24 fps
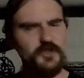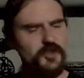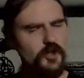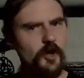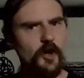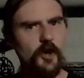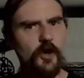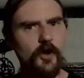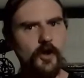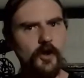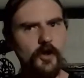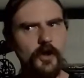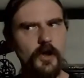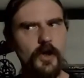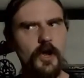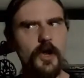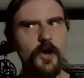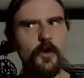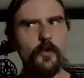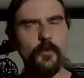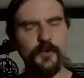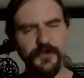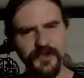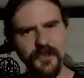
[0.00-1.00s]
skull
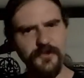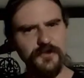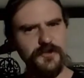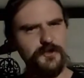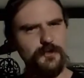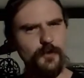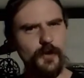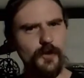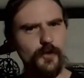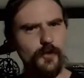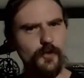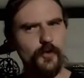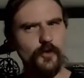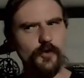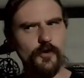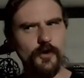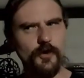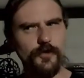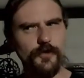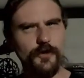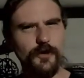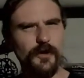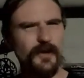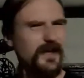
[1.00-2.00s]
without the spinal cord
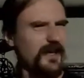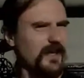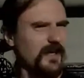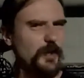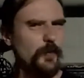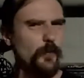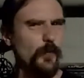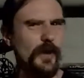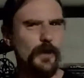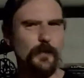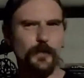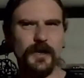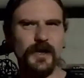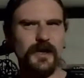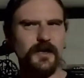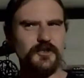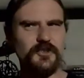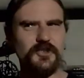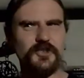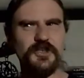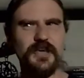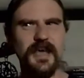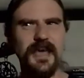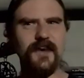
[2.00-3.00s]
on there anyway. Why not
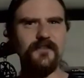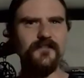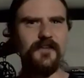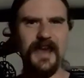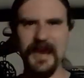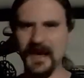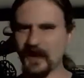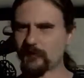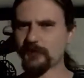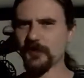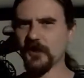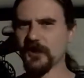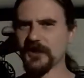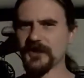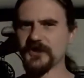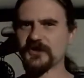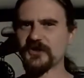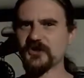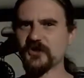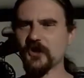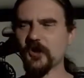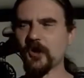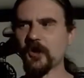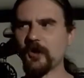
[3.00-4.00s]
just have a bloody
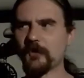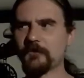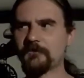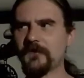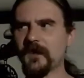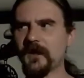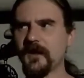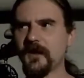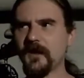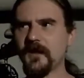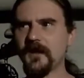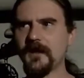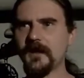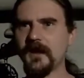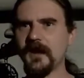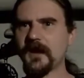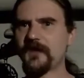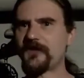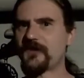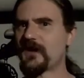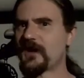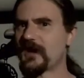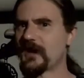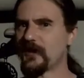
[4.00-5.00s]
skull
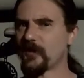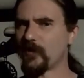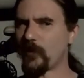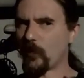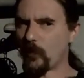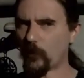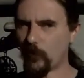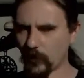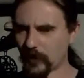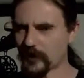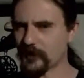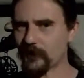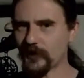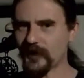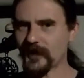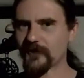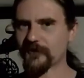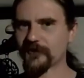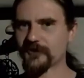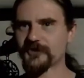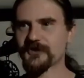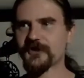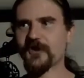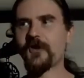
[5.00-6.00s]
and then one
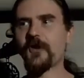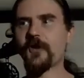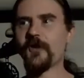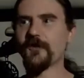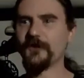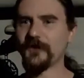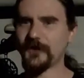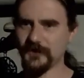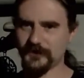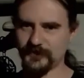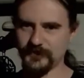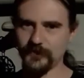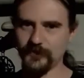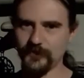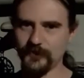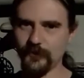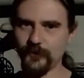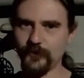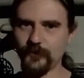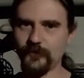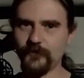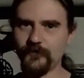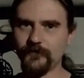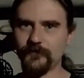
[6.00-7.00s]
regular skull and then
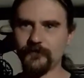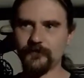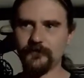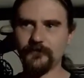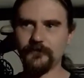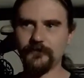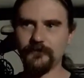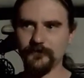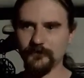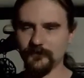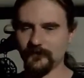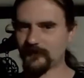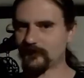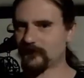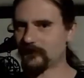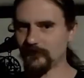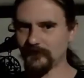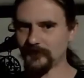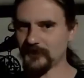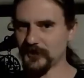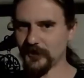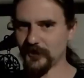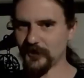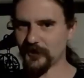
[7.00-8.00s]
two,
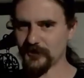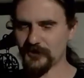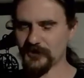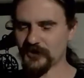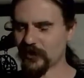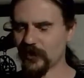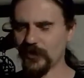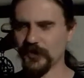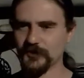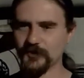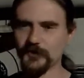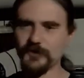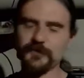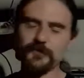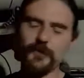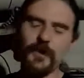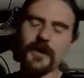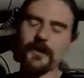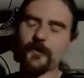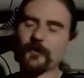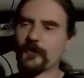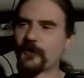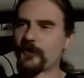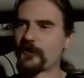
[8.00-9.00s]
you know, skulls with
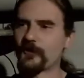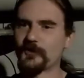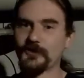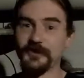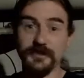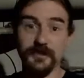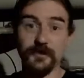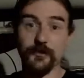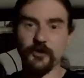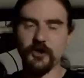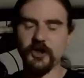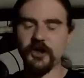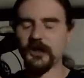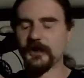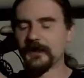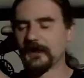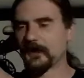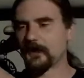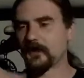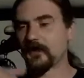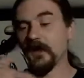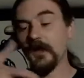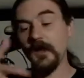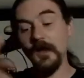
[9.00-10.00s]
spinal cords that are
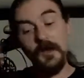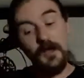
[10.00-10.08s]
clean?